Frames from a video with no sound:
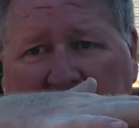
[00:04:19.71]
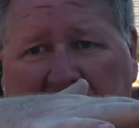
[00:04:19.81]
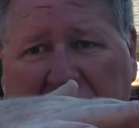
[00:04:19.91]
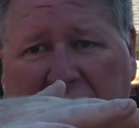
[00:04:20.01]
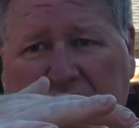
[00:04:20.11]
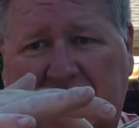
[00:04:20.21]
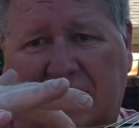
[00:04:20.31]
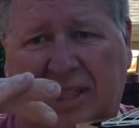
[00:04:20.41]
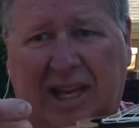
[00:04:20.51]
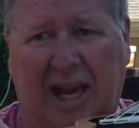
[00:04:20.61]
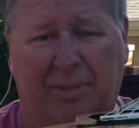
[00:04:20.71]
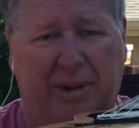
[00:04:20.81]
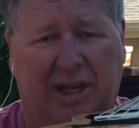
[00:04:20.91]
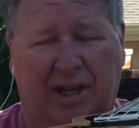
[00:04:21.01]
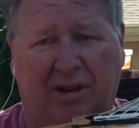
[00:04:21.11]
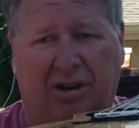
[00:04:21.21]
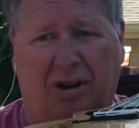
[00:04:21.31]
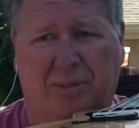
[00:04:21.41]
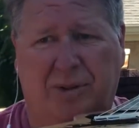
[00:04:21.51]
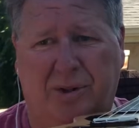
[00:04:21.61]
You don't want to see a gap here
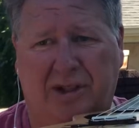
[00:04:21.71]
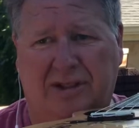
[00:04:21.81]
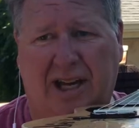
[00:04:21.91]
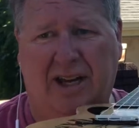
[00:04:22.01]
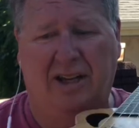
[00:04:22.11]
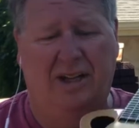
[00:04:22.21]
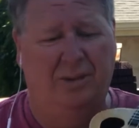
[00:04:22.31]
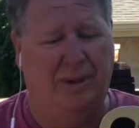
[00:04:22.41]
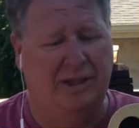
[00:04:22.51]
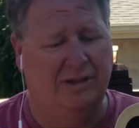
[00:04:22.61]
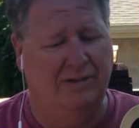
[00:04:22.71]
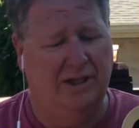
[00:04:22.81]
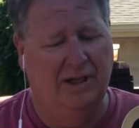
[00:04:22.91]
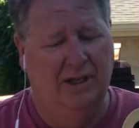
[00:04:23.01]
on between the saddle and the base of it.